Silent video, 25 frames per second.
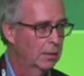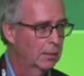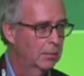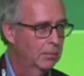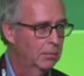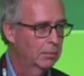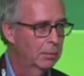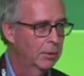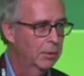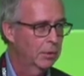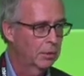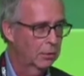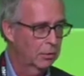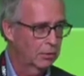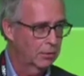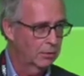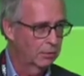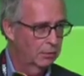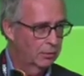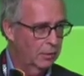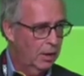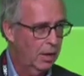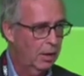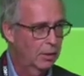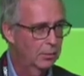because of
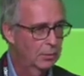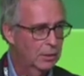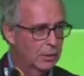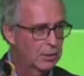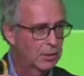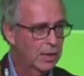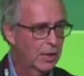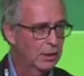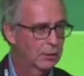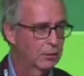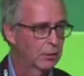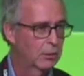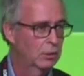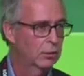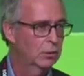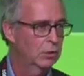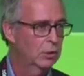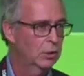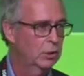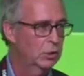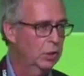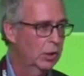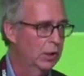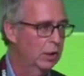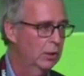how the technology
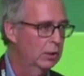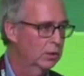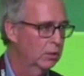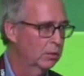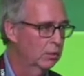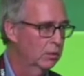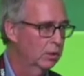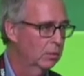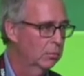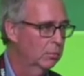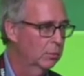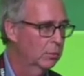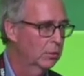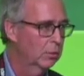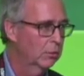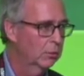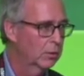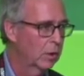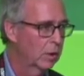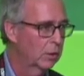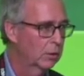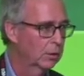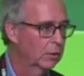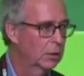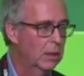changes and moves
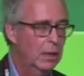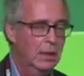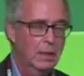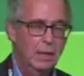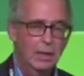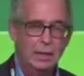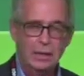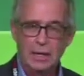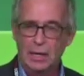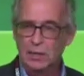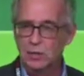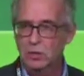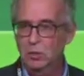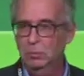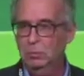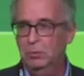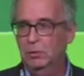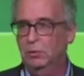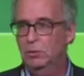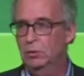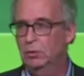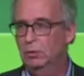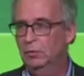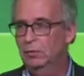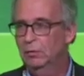on. And that's going to be
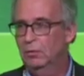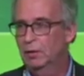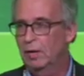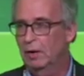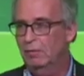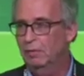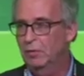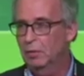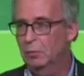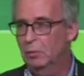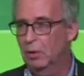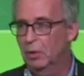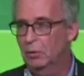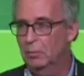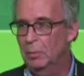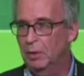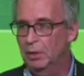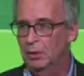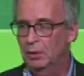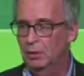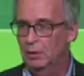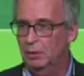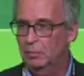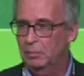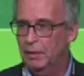true for everyone. Whether
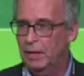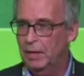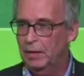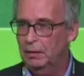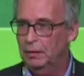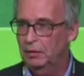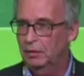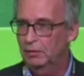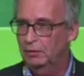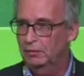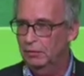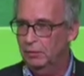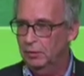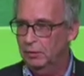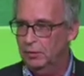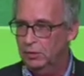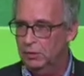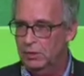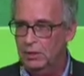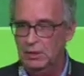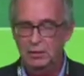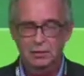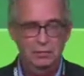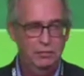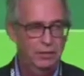they're buying their first
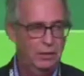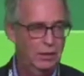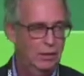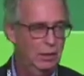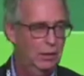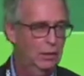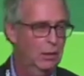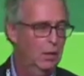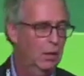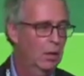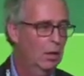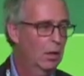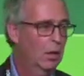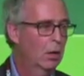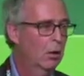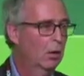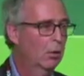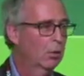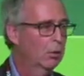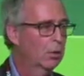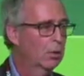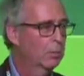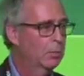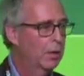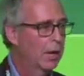EV or
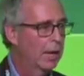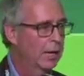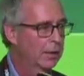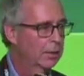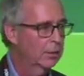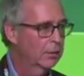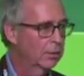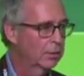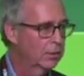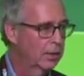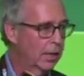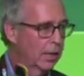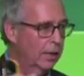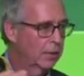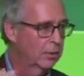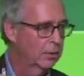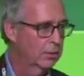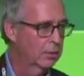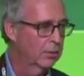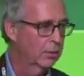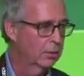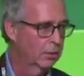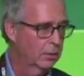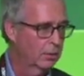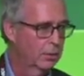they're buying their second
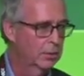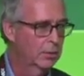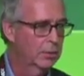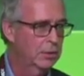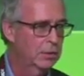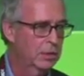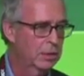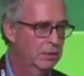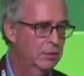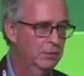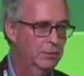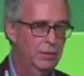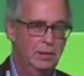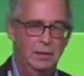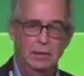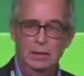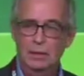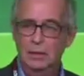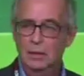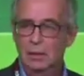or third EV,